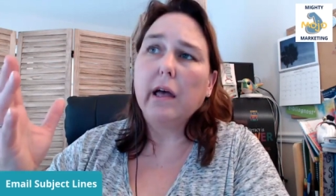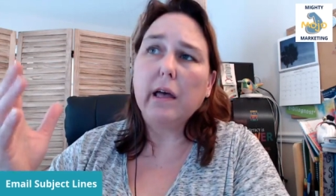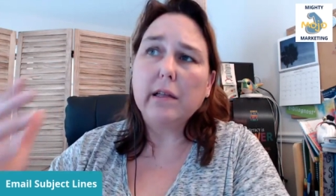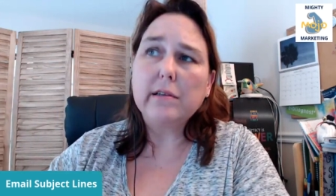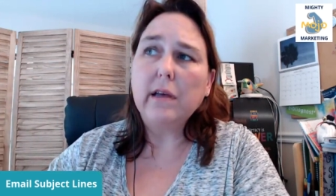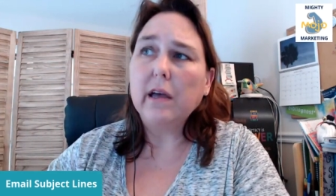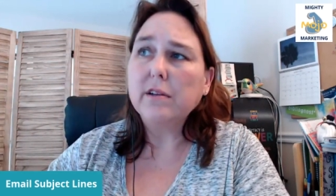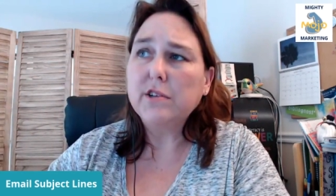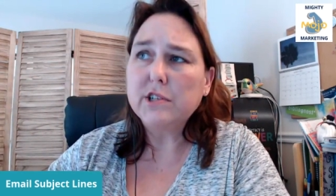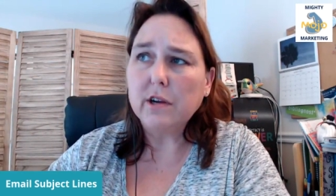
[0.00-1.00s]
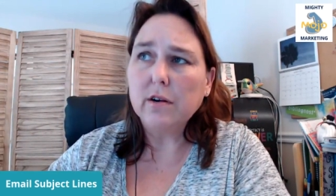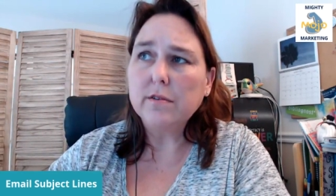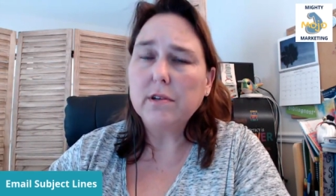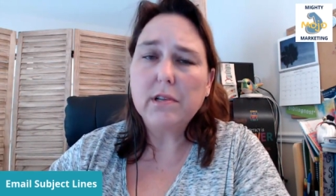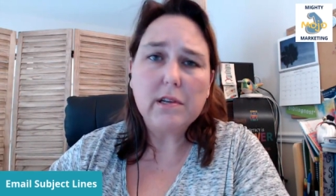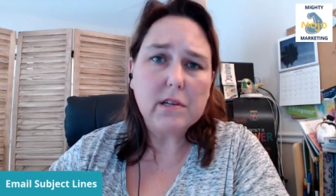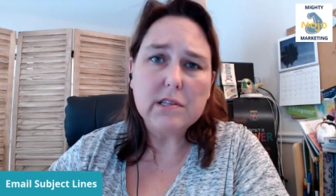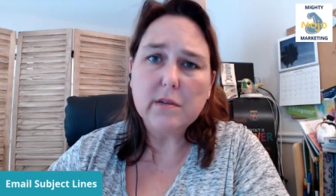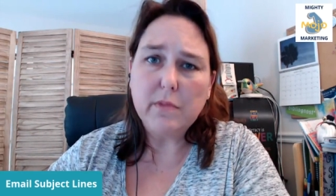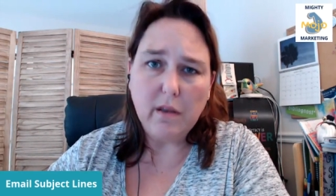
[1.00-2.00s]
And Dan shared that he
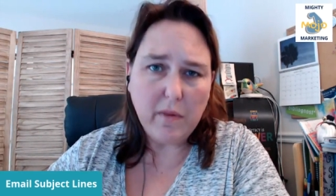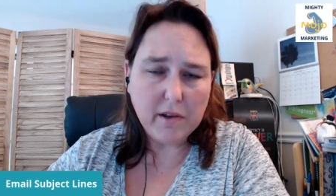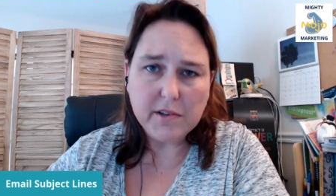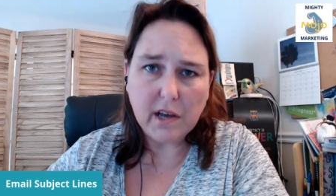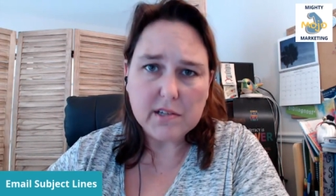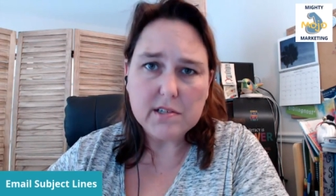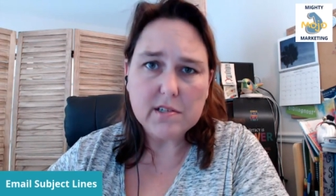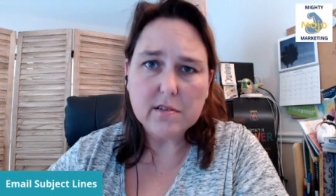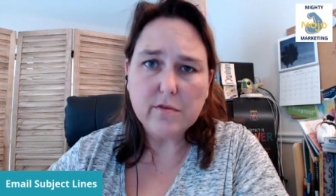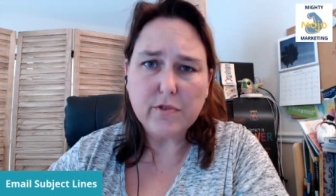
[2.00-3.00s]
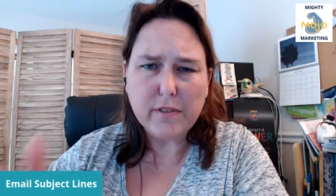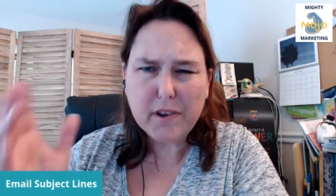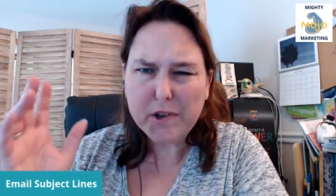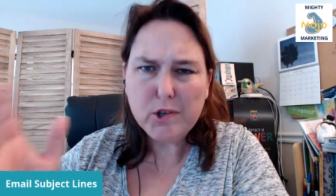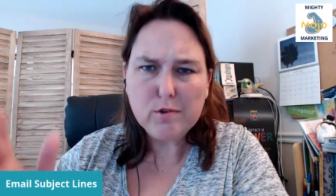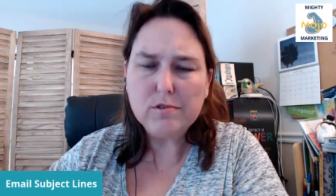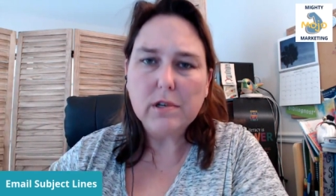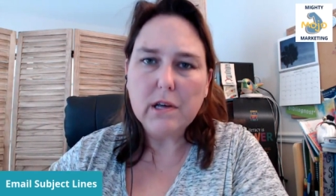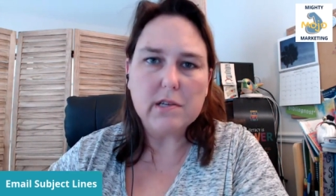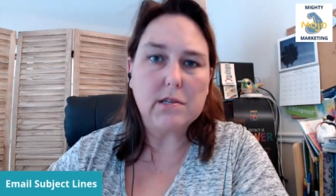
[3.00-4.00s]
did some email tests for their
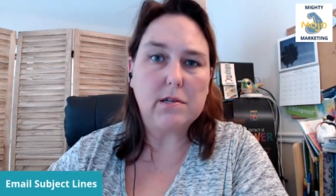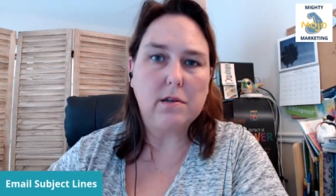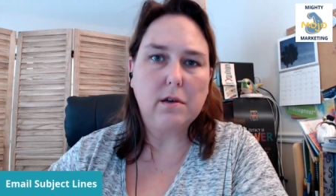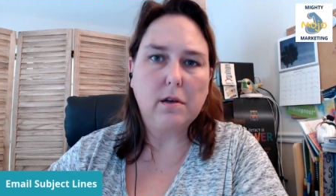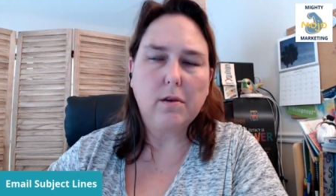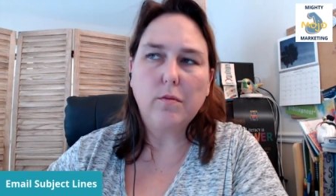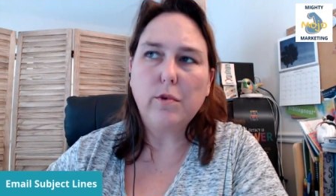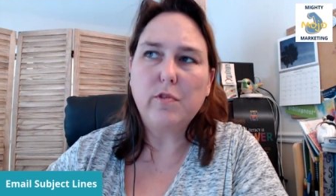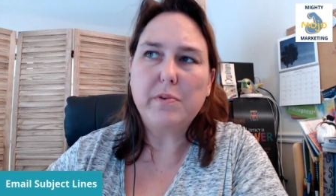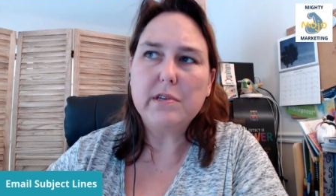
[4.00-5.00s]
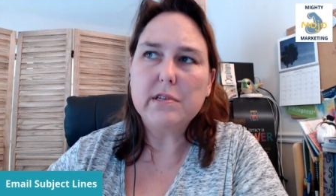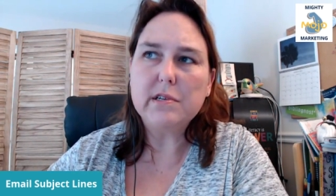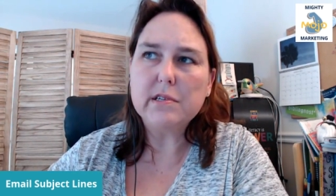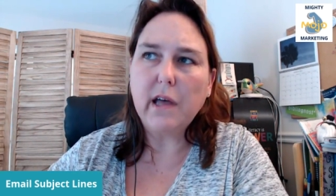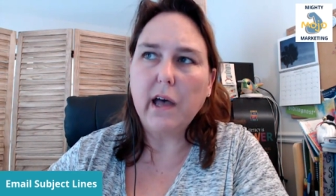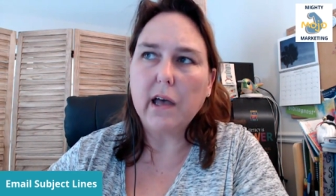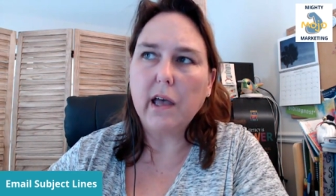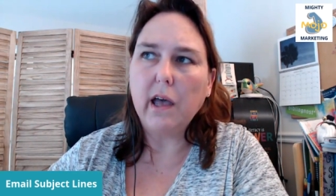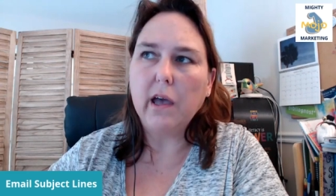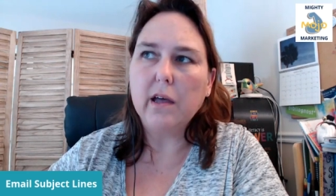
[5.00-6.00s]
huge list with BC
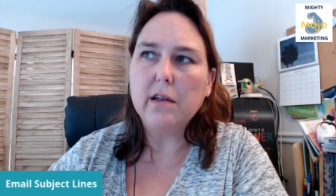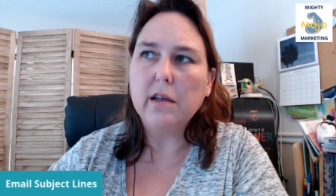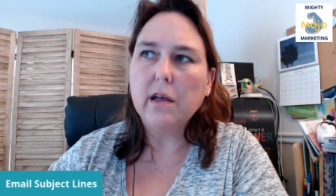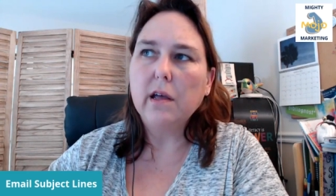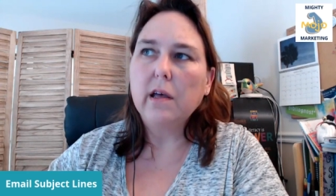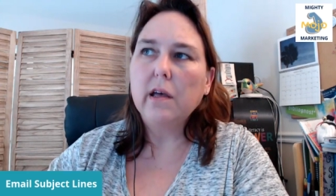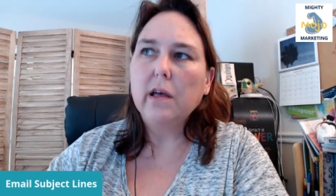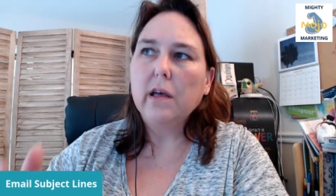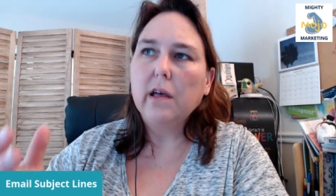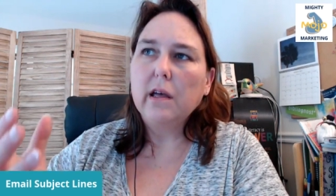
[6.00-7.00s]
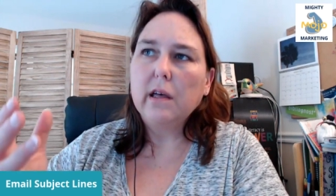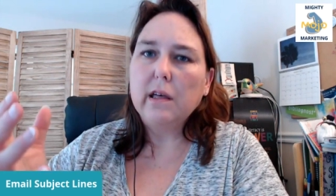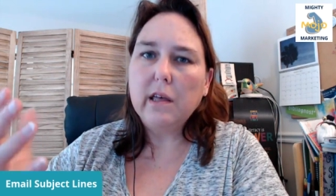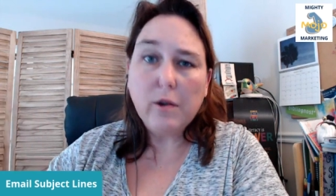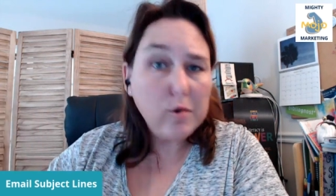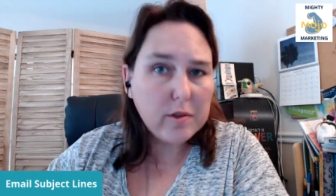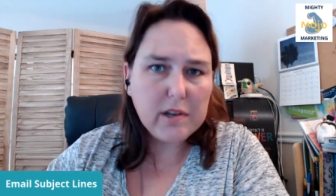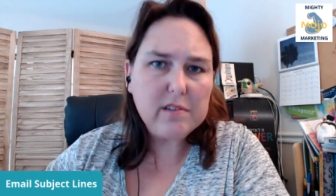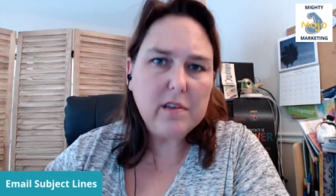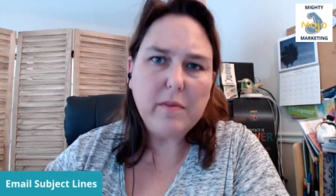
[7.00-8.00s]
Stack. And he knew
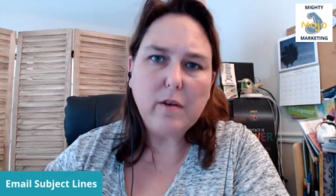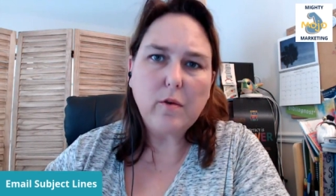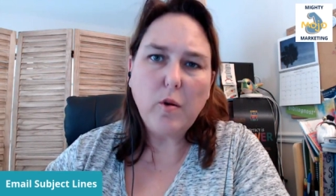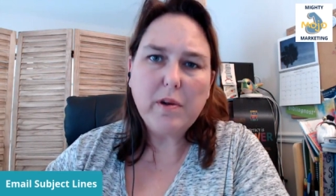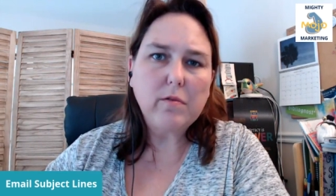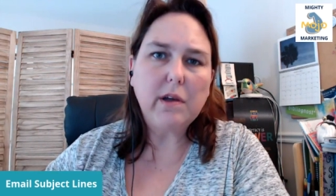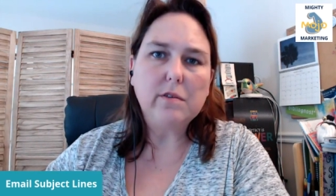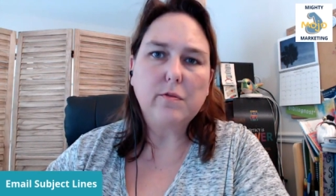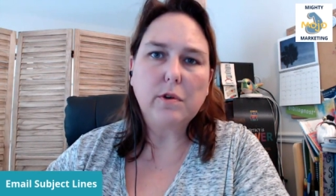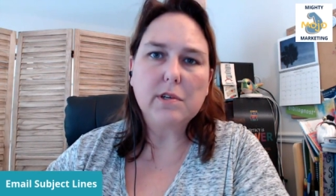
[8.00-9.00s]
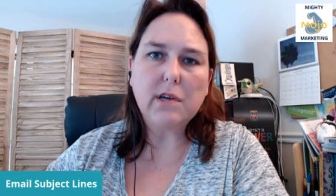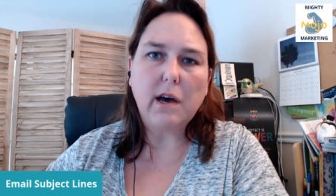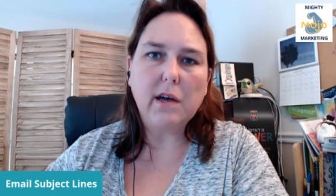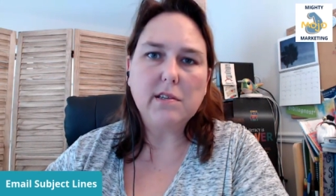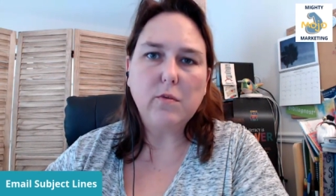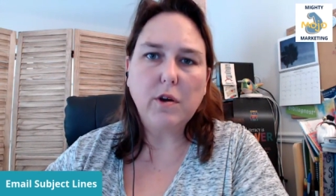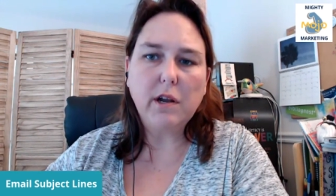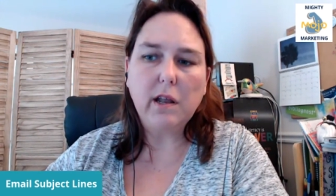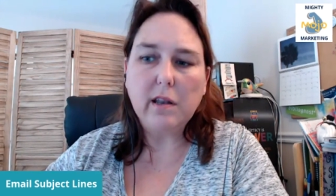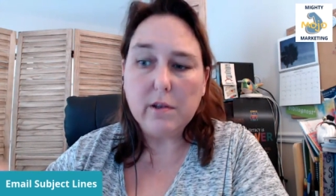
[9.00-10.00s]
that his email open rates weren't as high as he
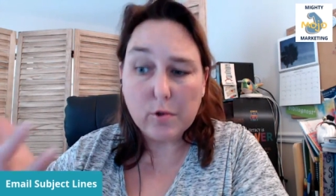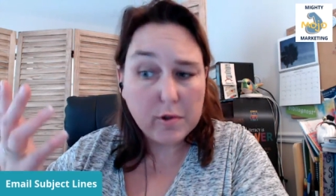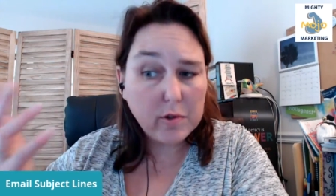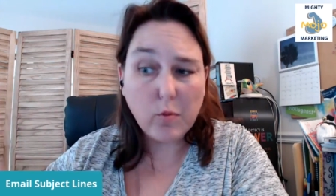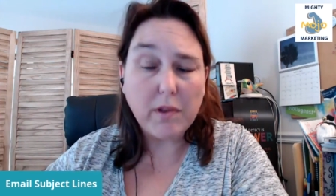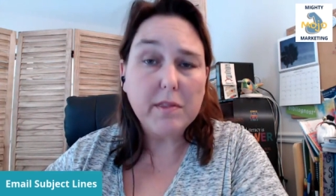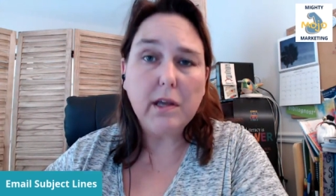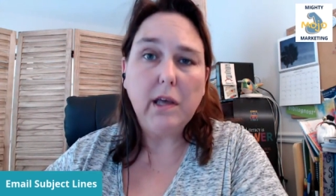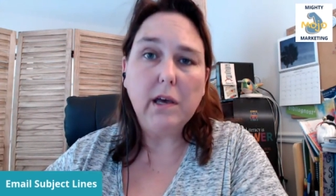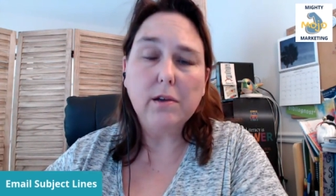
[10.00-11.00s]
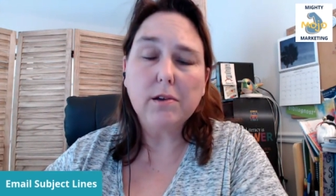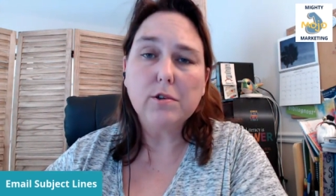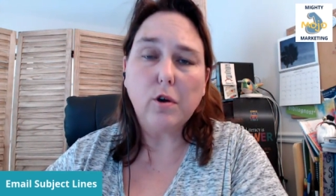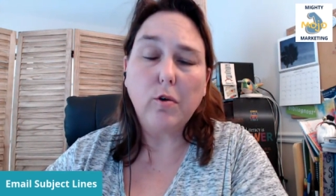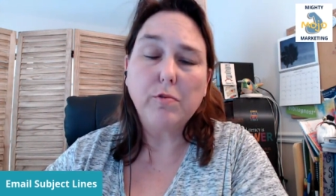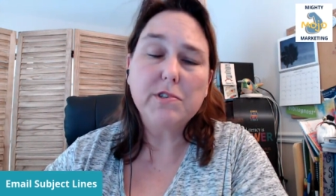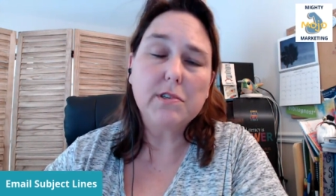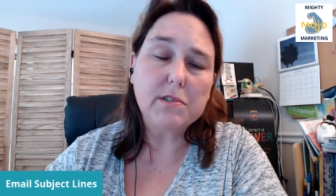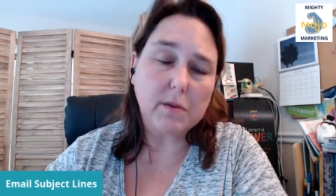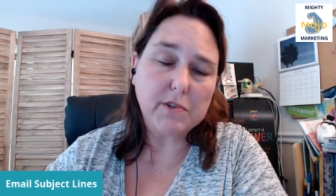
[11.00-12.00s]
wanted, and he knew that the one thing he can control was
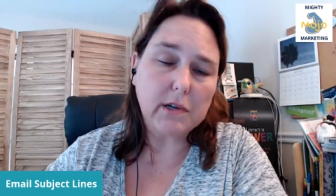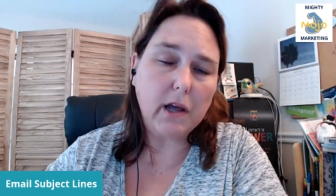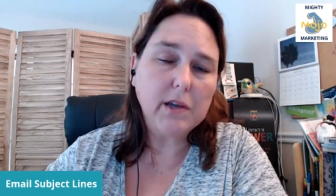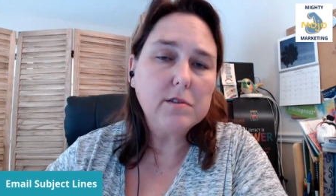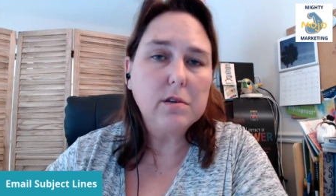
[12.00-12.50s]
the subject line.